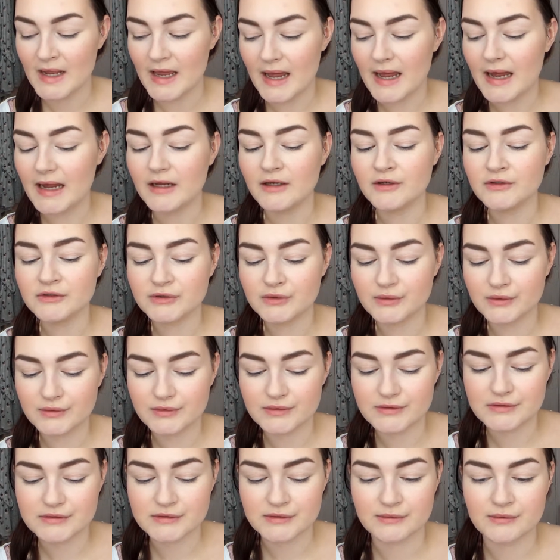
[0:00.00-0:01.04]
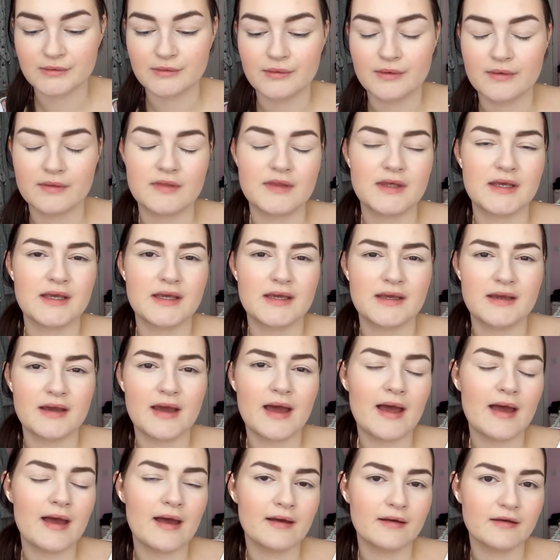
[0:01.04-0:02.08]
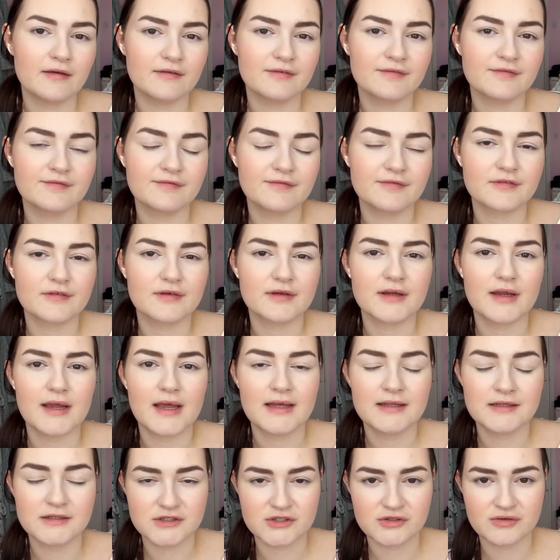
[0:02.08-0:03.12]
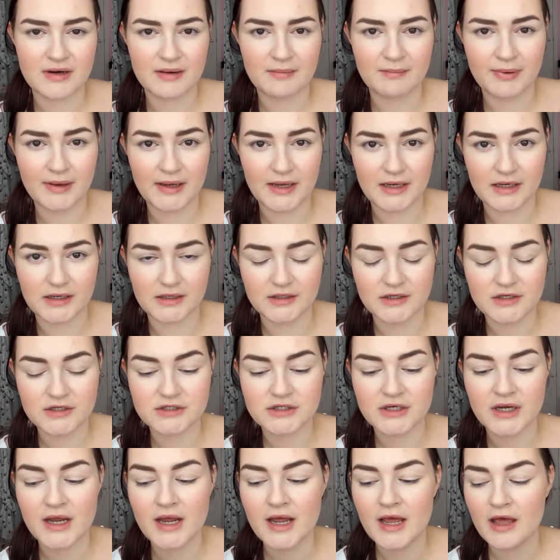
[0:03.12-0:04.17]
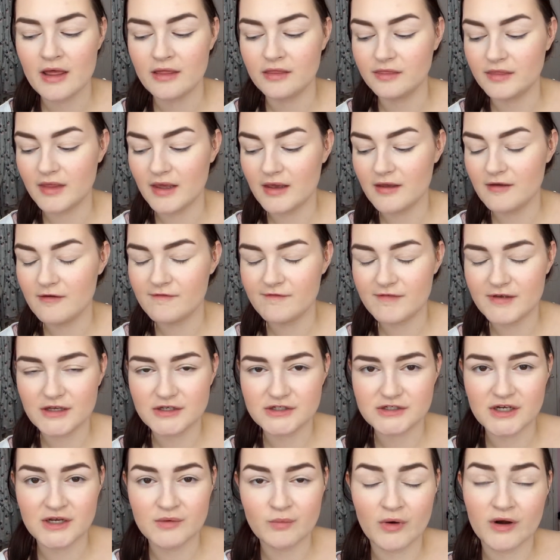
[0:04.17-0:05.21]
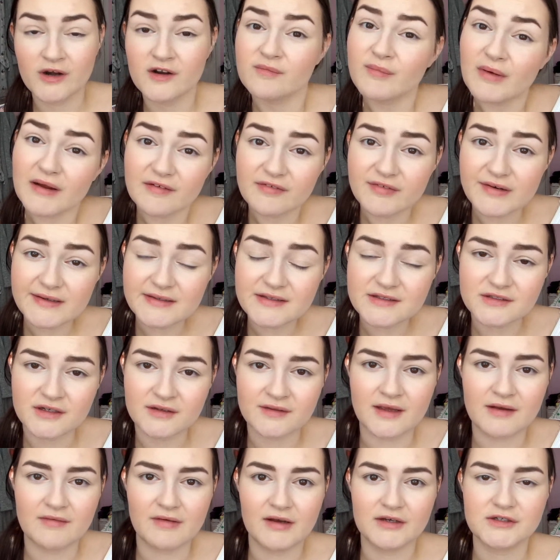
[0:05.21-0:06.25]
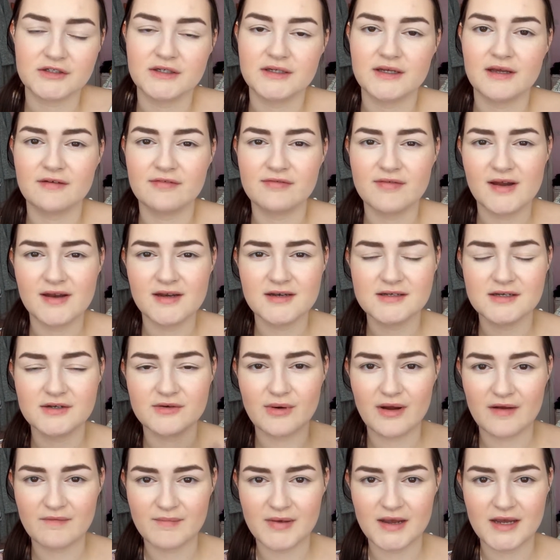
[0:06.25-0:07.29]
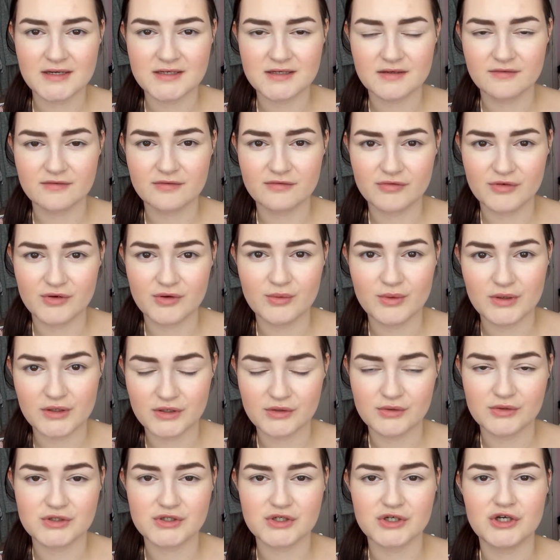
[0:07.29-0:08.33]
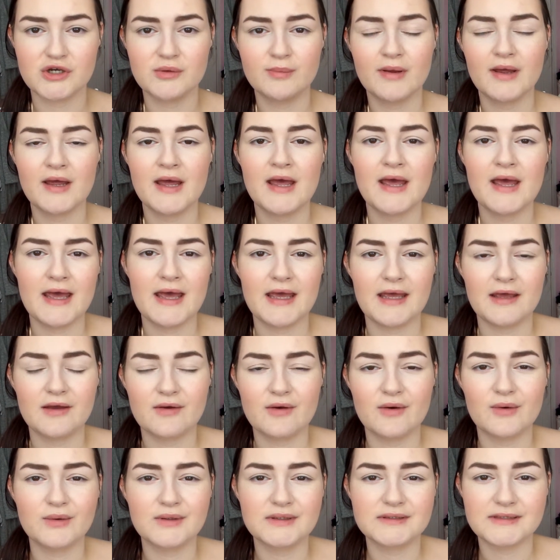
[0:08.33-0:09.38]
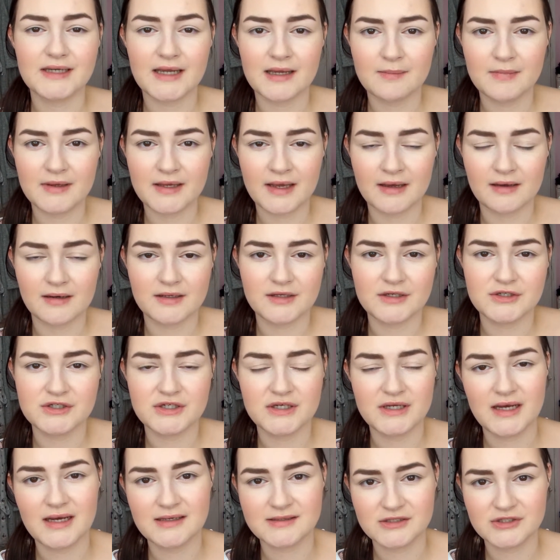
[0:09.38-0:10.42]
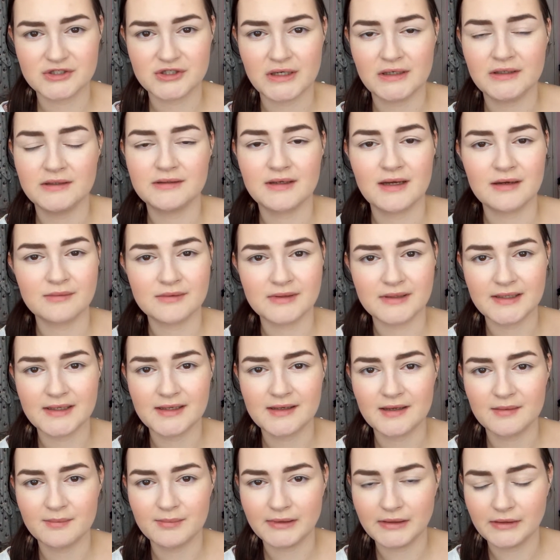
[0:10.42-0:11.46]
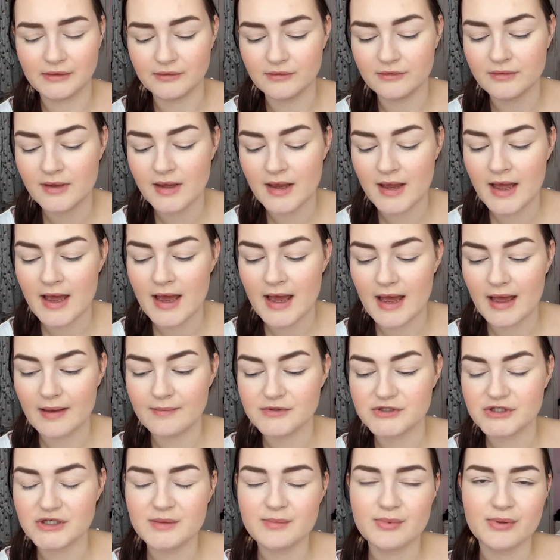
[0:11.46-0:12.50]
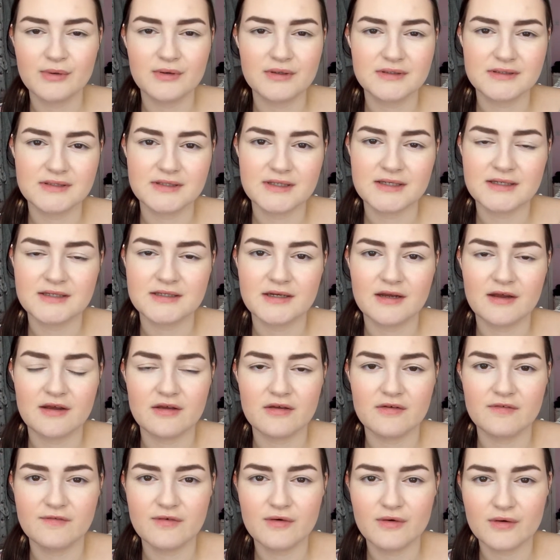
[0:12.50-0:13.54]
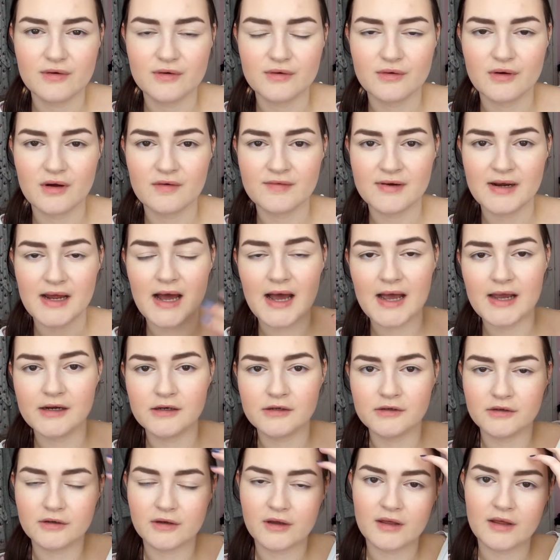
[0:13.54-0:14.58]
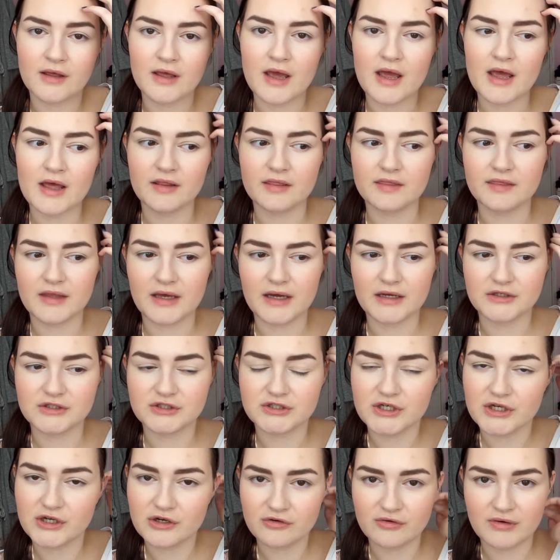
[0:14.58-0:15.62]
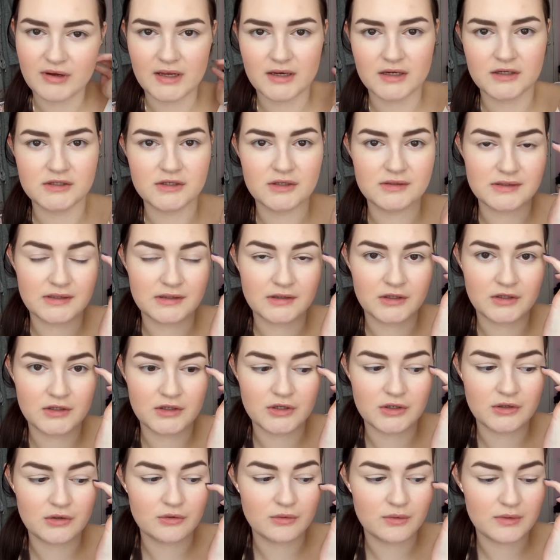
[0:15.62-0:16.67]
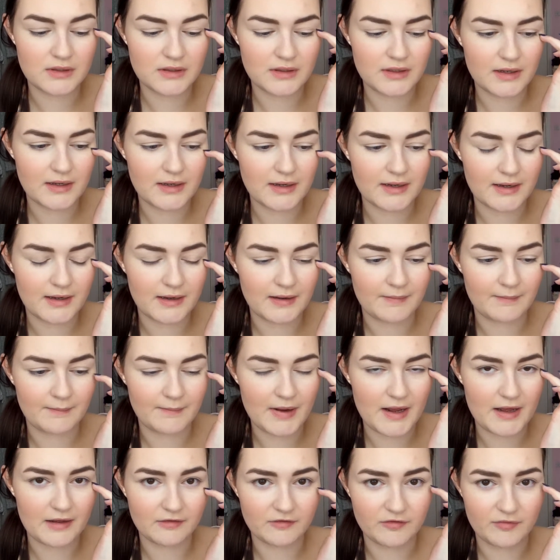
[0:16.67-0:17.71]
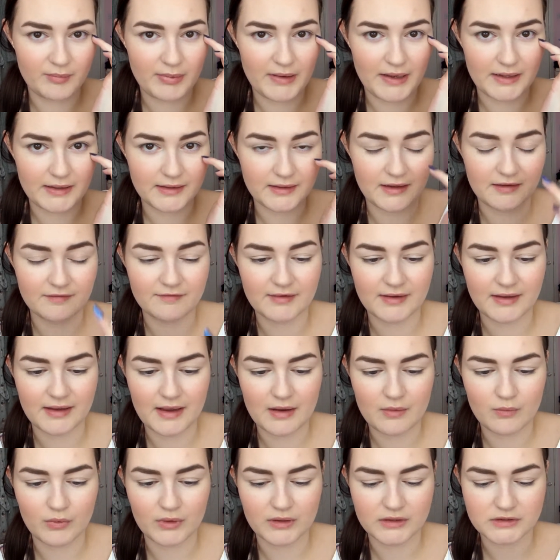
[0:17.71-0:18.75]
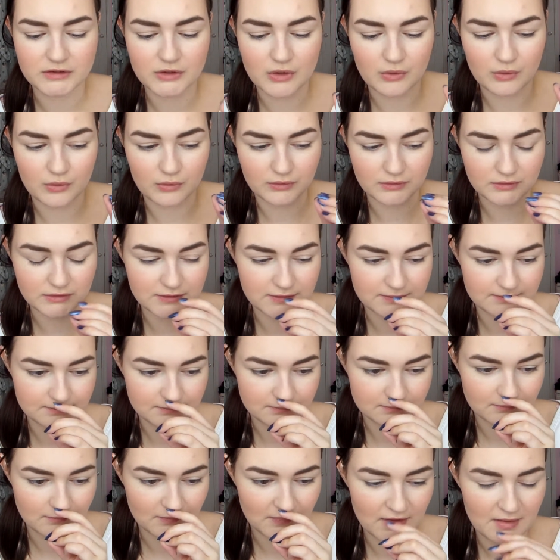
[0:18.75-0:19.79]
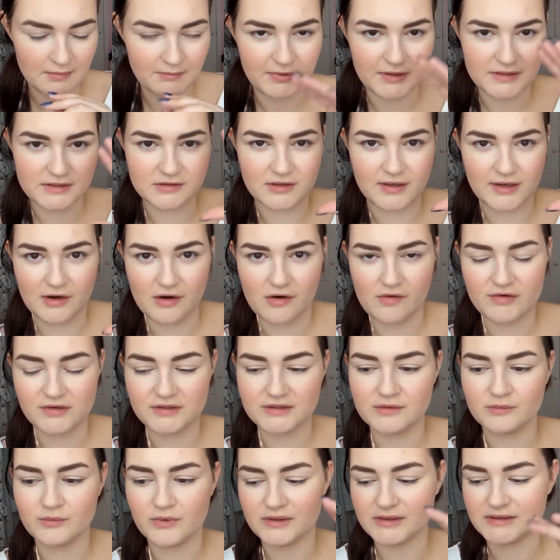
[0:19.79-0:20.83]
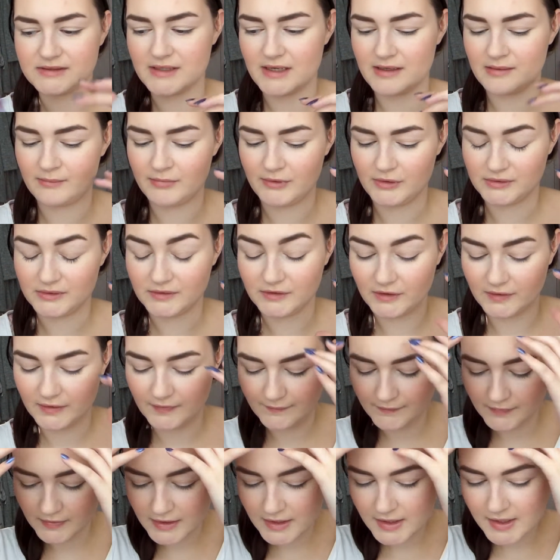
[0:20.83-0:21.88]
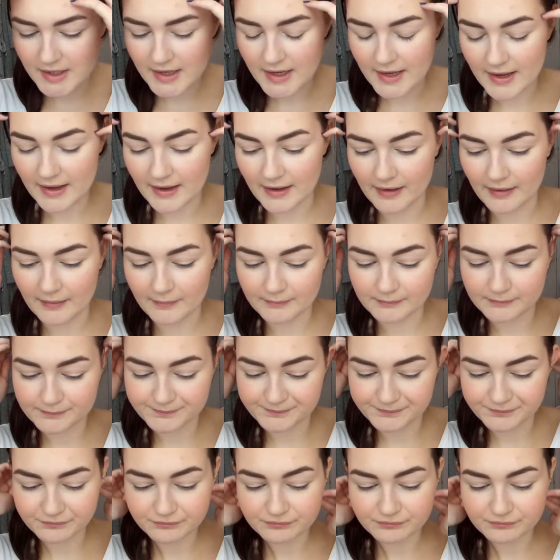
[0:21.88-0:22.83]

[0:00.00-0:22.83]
and also the ELF Instagram page they featured one of my friends on there actually, a friend who I've made through YouTube eh, called Aimee Kelly. She has a channel, I will link it below. And um, she posted a photo of an eye look that she created using the new um, e.l.f. palette. I forget what it's called, but it's got like oranges on one side and blues on the other. Um,